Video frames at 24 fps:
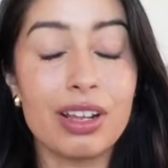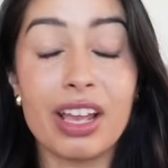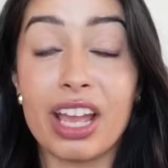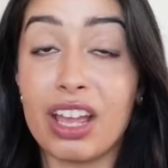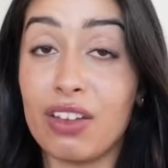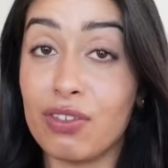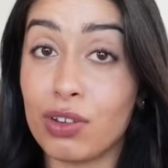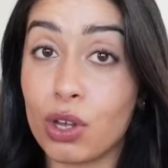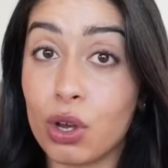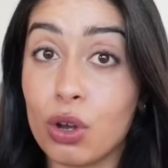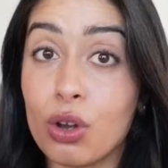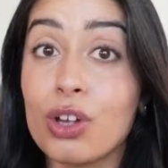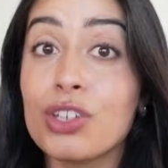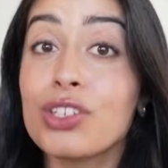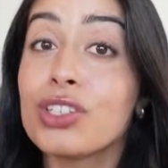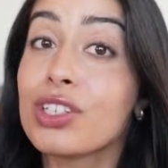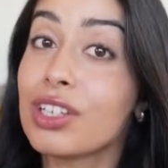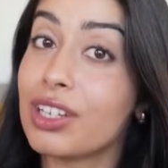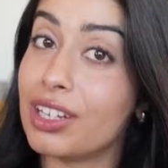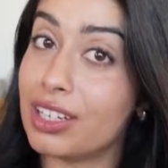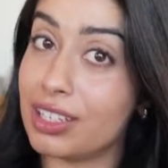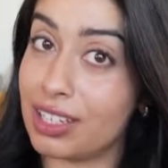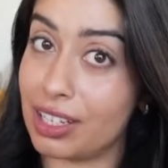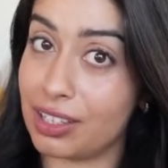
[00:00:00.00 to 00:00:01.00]
I, of course,
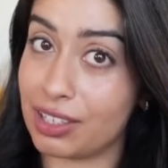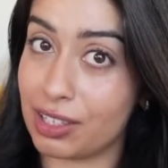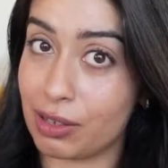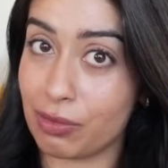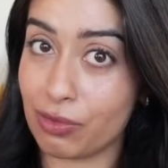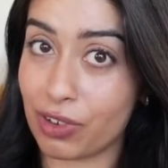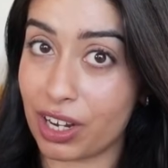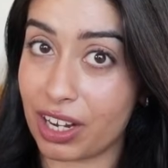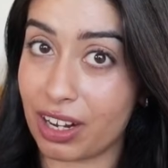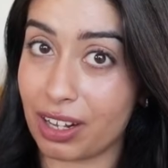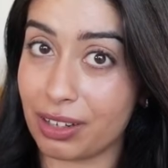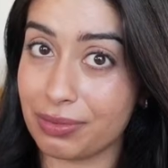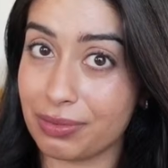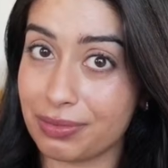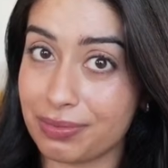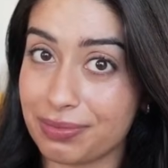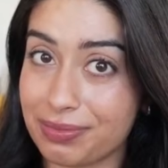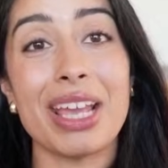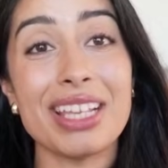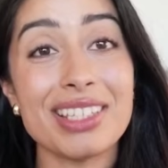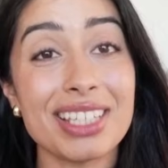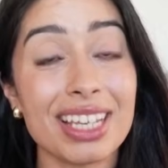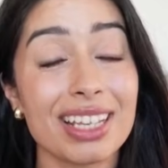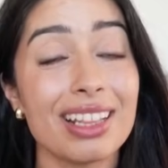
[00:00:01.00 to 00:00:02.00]
did some reading.
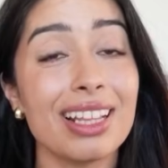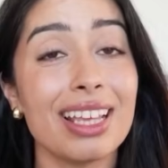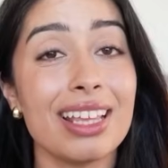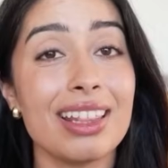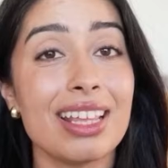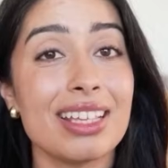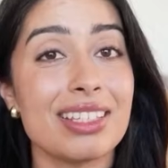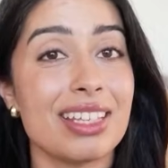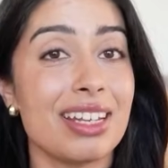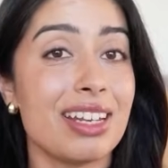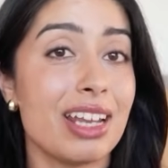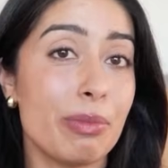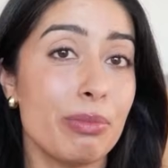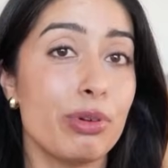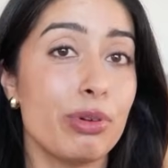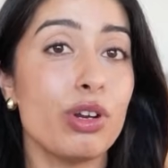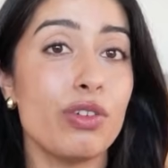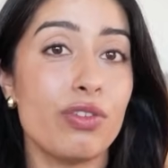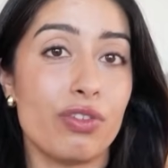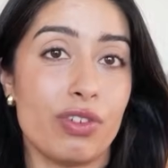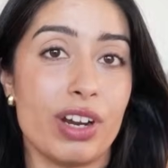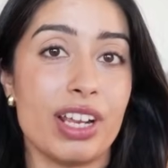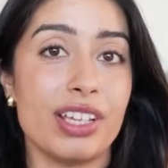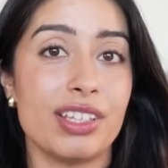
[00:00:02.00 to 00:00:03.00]
Basically, there's a number
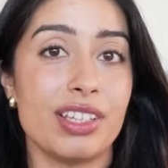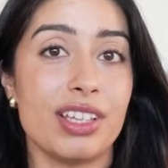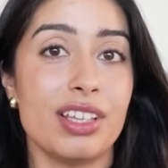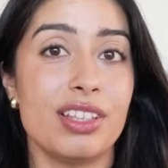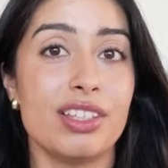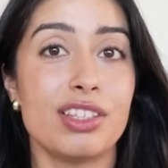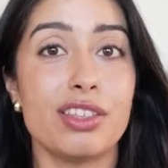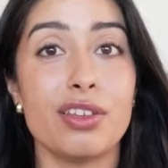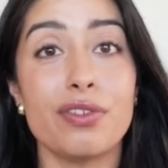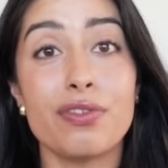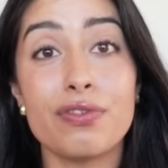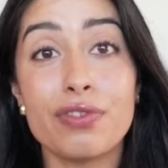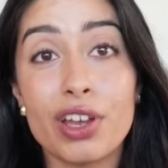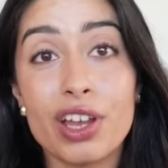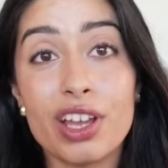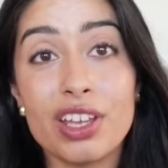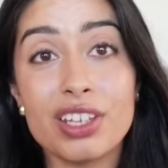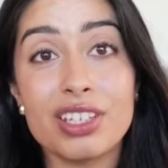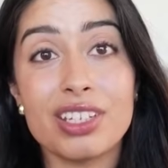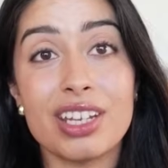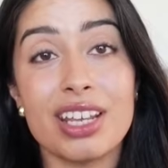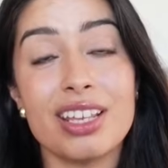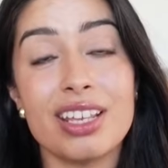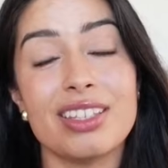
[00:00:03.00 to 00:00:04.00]
of reasons. The
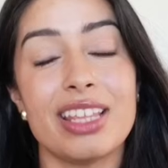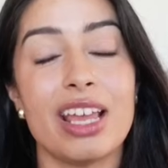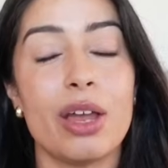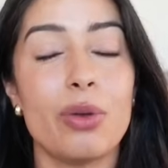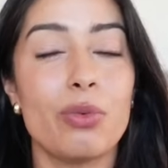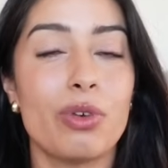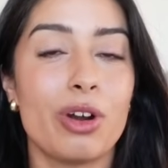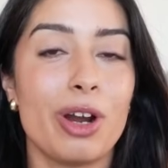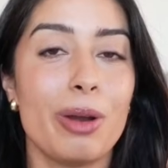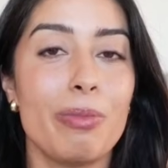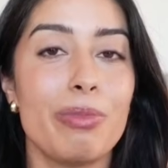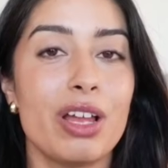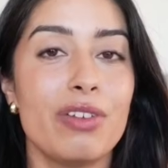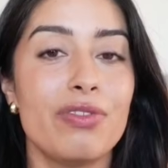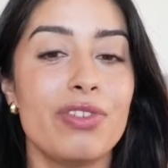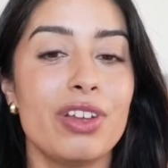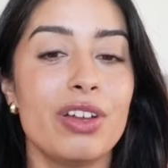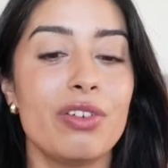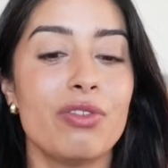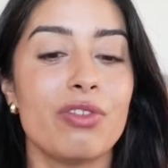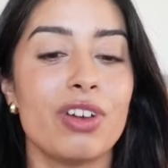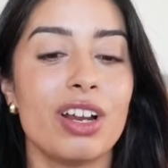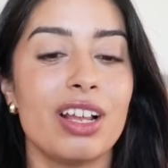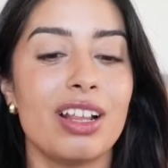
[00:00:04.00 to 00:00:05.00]
first is that Warren
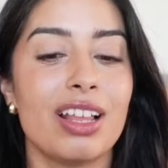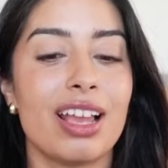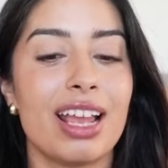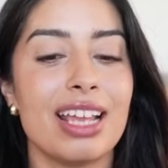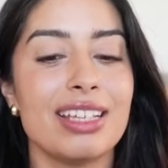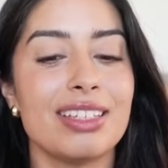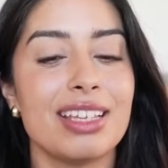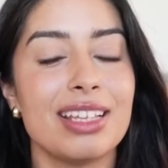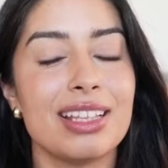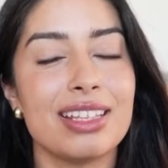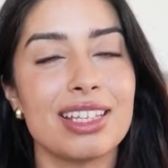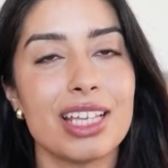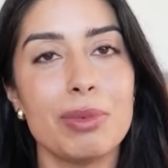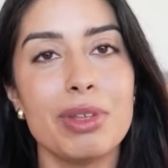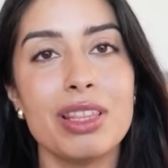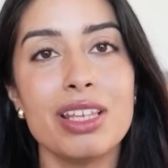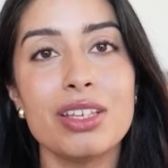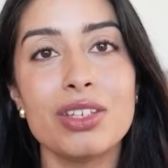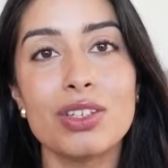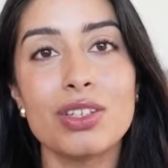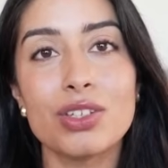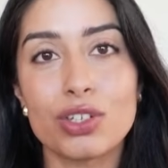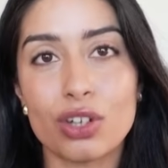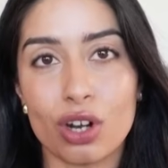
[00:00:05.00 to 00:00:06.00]
Buffett realized that some of
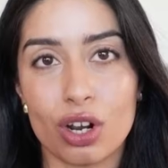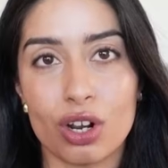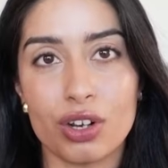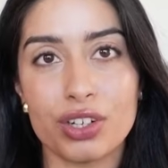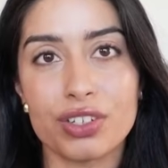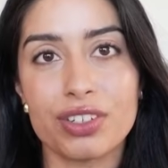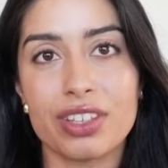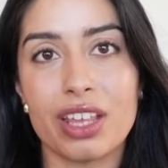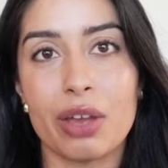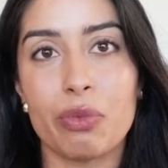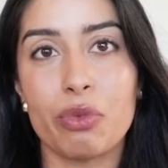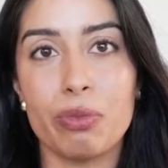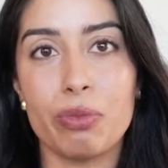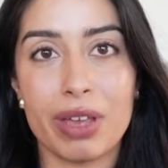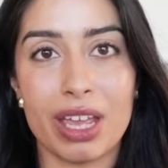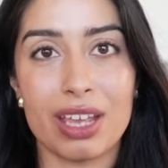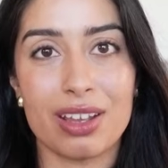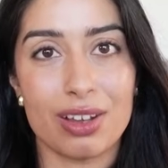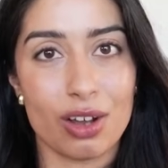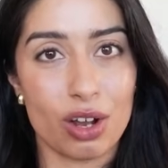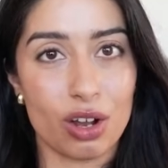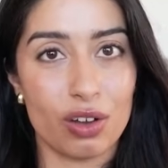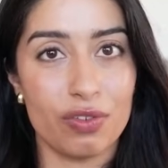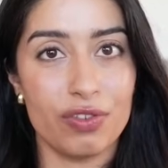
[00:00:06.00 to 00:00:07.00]
the stocks that were
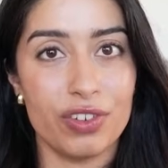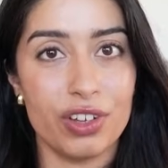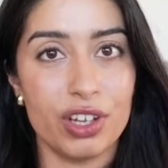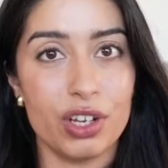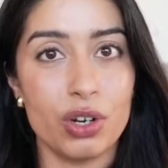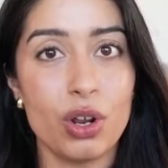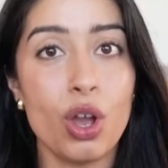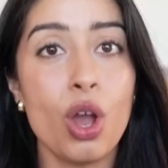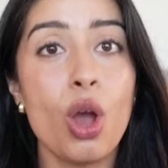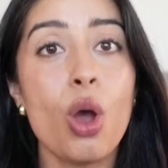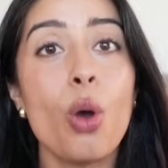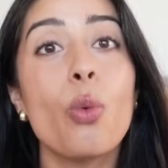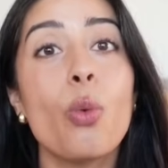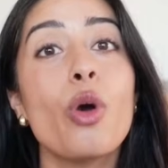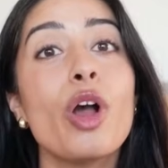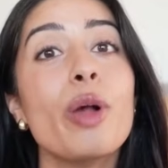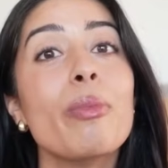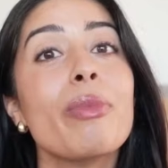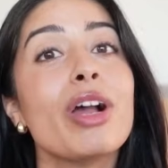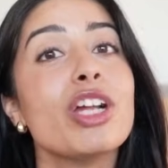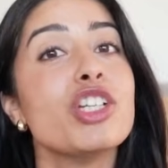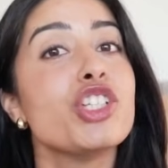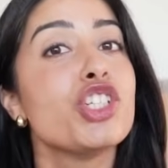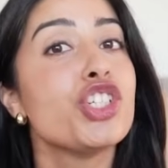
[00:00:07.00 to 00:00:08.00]
being offered were
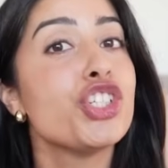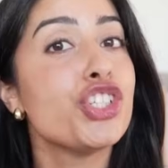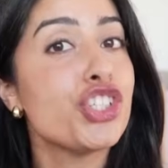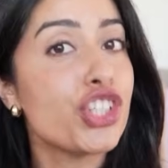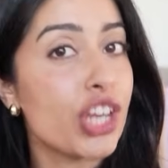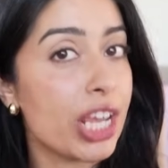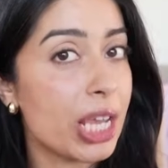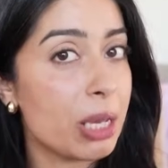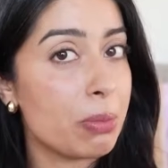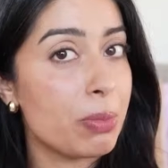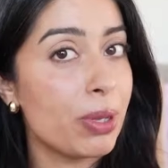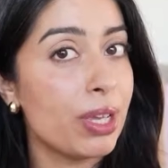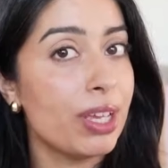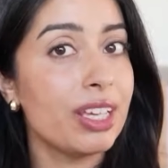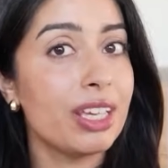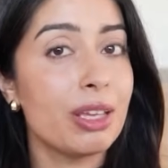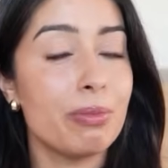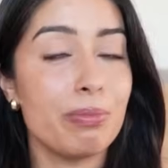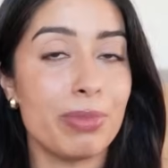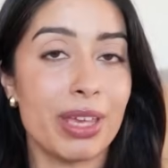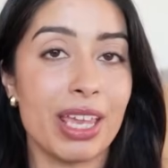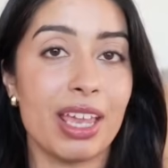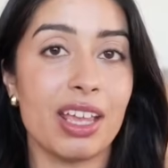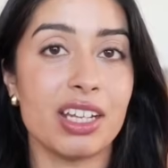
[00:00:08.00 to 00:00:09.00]
much cheaper
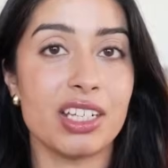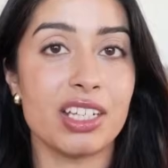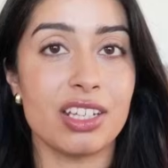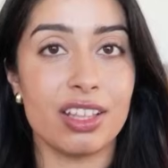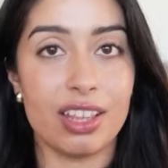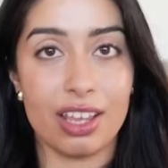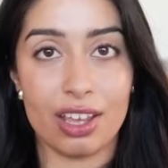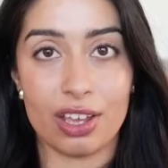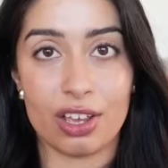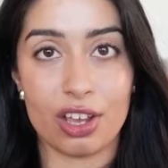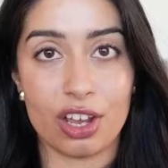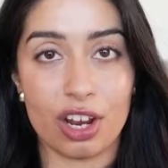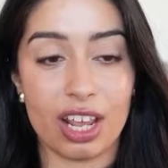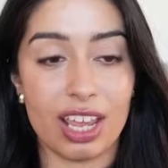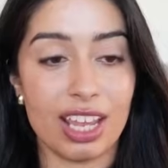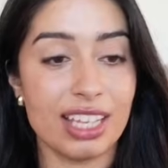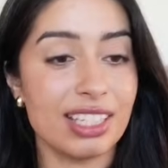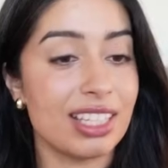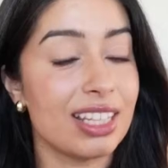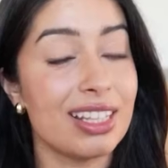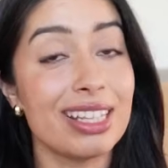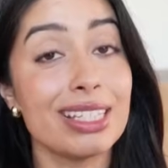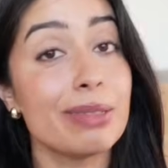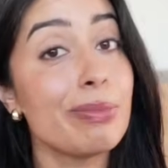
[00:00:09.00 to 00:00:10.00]
compared to their
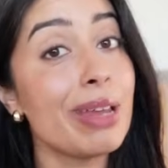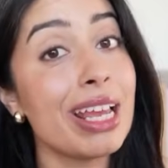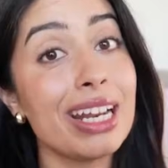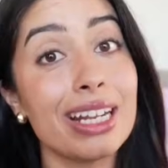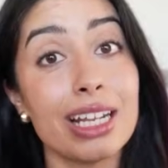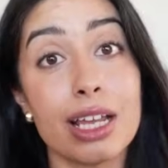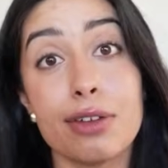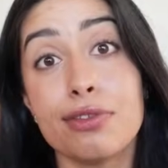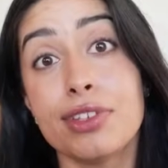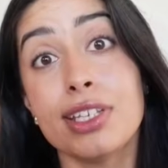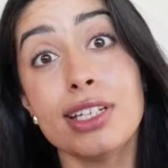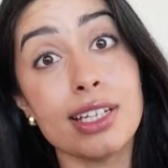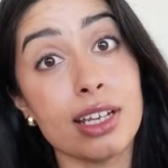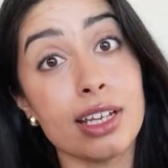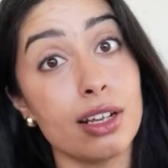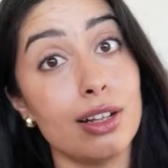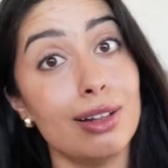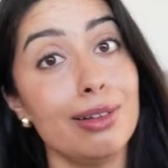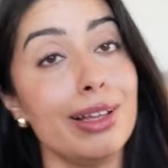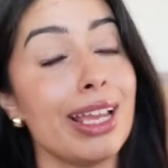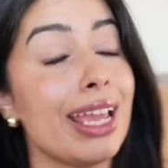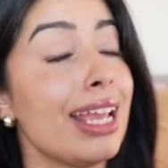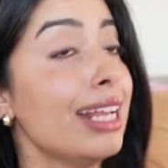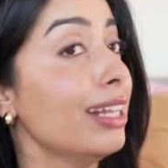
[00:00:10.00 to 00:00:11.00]
earnings. And this man loves a
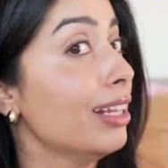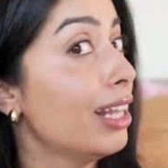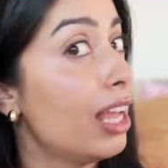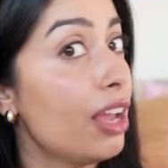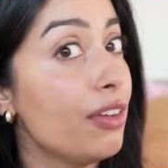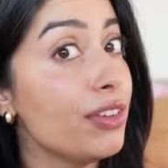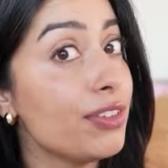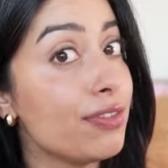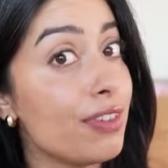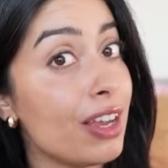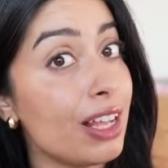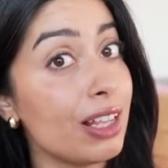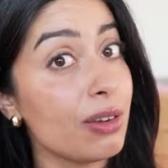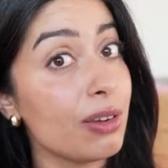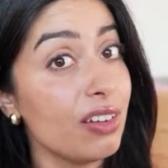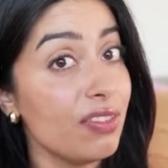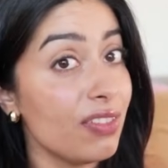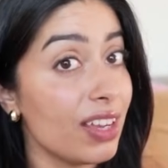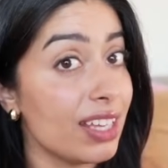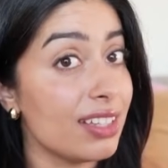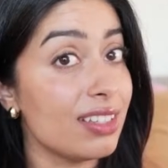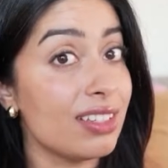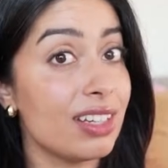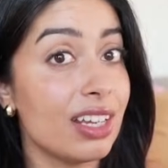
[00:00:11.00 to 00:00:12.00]
deal. He loves value
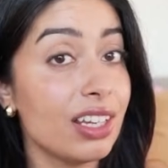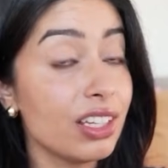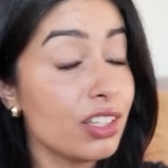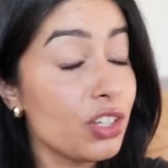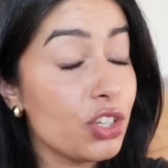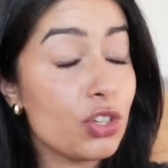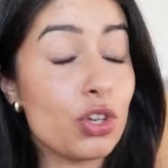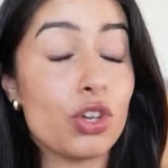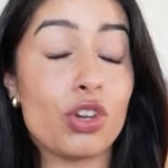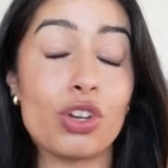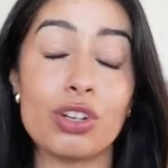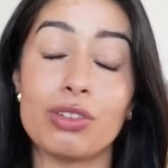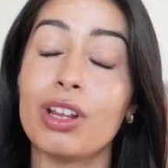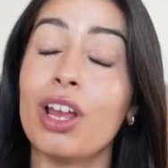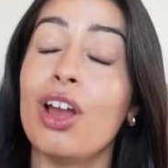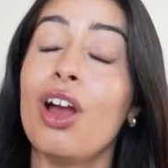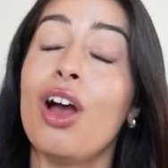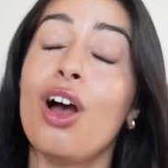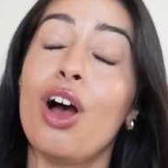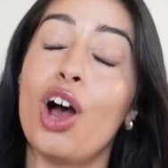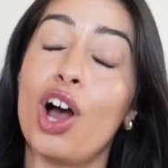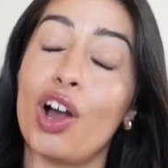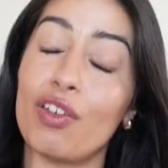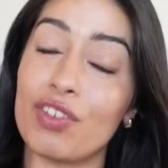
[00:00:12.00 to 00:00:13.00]
investing. You could
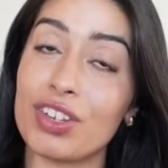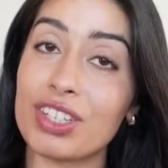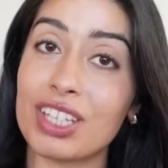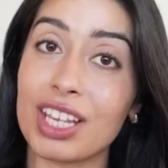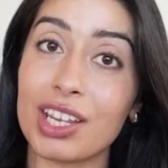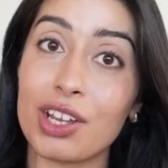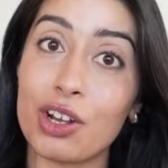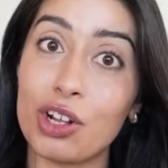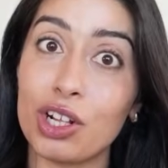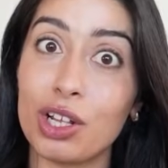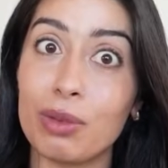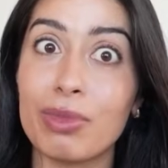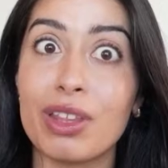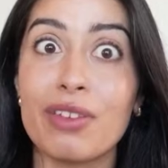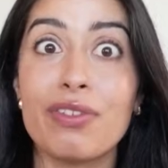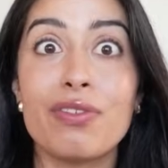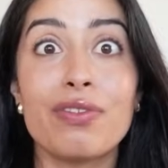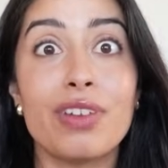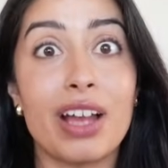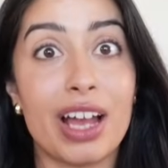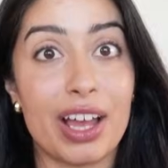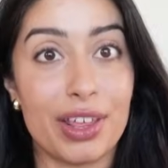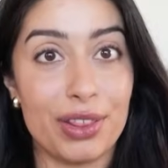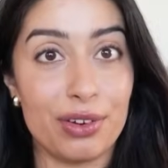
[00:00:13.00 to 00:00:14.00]
obviously call him the
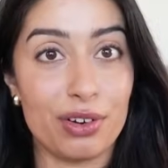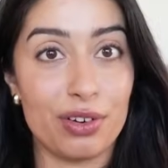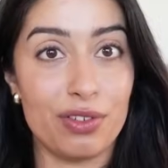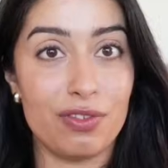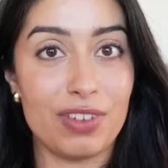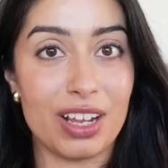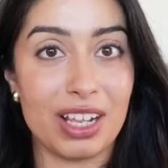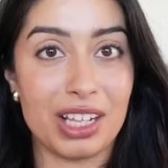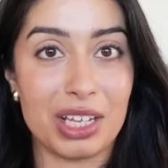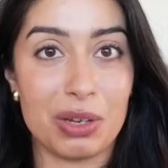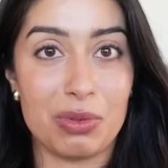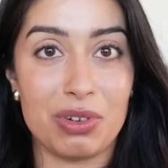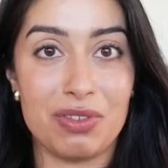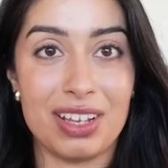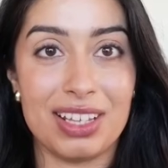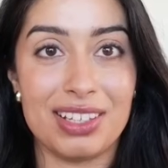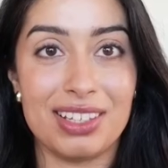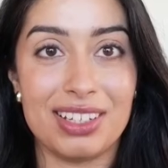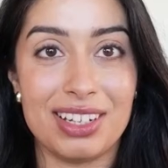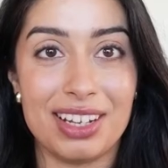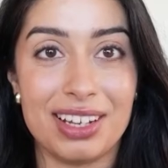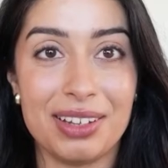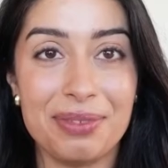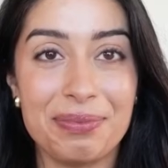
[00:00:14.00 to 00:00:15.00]
father of value
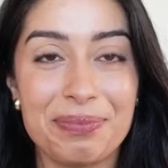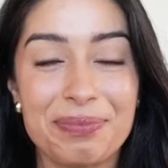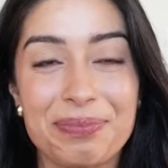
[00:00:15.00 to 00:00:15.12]
investing.